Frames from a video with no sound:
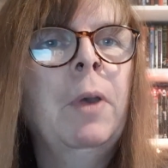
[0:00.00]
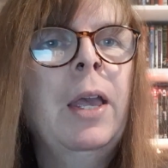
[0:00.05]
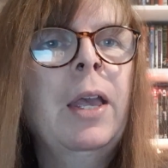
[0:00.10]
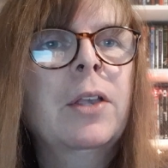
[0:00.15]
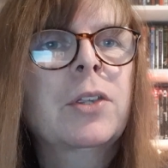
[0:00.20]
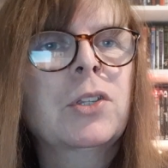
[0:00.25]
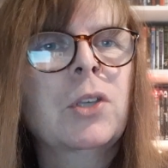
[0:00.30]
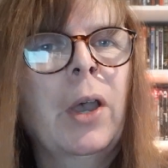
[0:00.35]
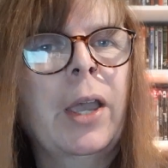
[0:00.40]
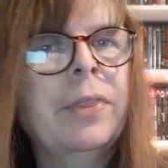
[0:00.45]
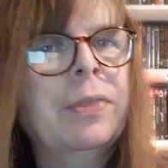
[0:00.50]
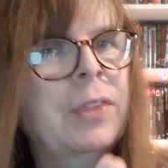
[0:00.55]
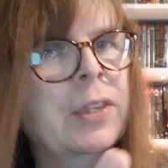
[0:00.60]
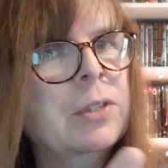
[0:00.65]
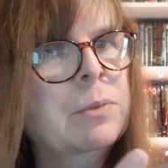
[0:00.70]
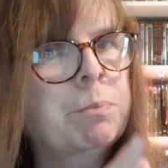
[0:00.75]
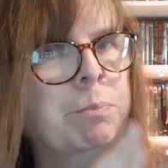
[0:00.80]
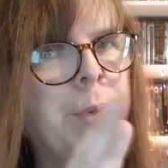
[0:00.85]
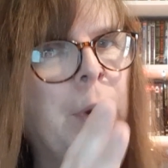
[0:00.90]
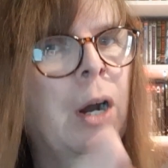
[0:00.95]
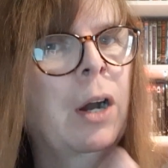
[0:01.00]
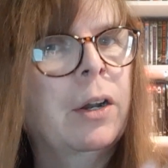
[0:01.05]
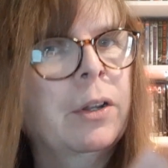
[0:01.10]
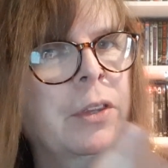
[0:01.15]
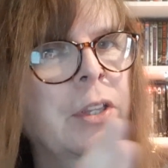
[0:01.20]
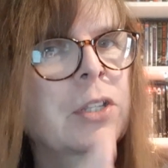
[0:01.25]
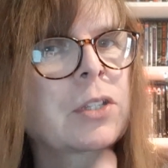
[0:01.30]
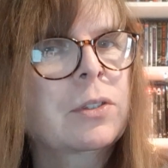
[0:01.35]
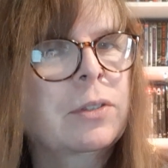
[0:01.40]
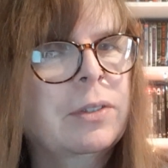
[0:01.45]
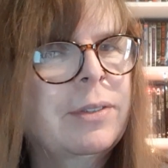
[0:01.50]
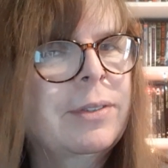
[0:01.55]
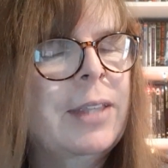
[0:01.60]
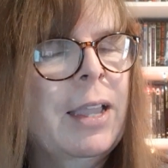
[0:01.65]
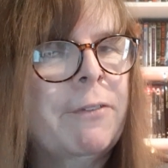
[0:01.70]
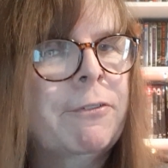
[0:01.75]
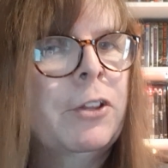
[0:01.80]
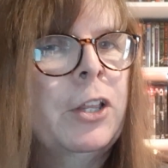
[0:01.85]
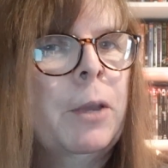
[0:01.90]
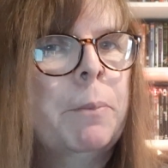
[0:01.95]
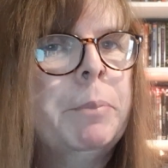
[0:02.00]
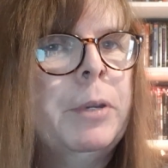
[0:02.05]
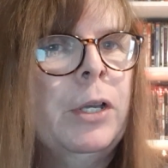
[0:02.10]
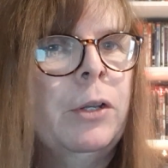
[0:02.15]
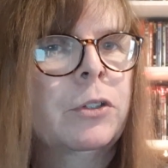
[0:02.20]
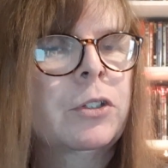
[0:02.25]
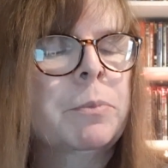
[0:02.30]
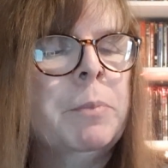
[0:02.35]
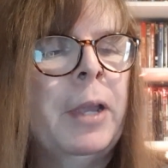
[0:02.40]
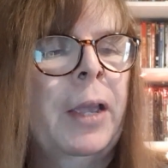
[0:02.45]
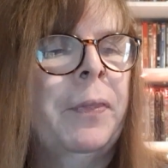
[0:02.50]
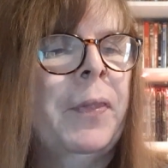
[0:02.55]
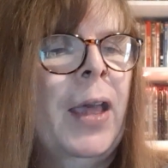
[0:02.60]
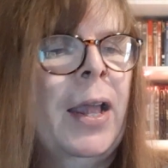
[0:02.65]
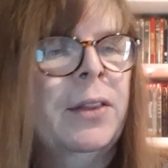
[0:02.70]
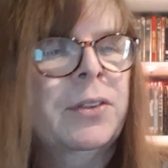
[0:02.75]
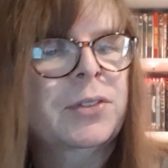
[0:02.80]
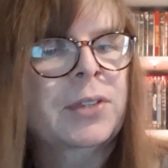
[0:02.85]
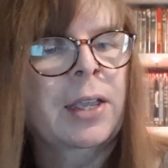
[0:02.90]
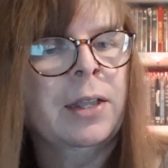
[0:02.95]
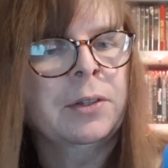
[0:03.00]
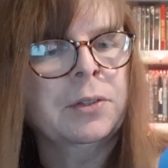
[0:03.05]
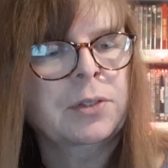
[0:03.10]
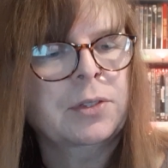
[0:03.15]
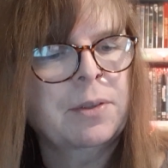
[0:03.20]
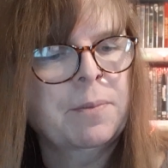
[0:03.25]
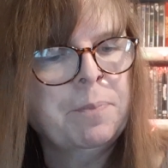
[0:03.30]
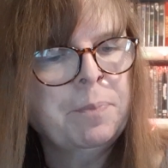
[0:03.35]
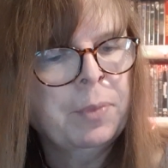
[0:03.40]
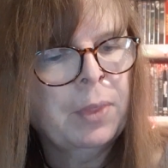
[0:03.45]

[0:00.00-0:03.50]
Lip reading: This definitely appealed to me in that sense.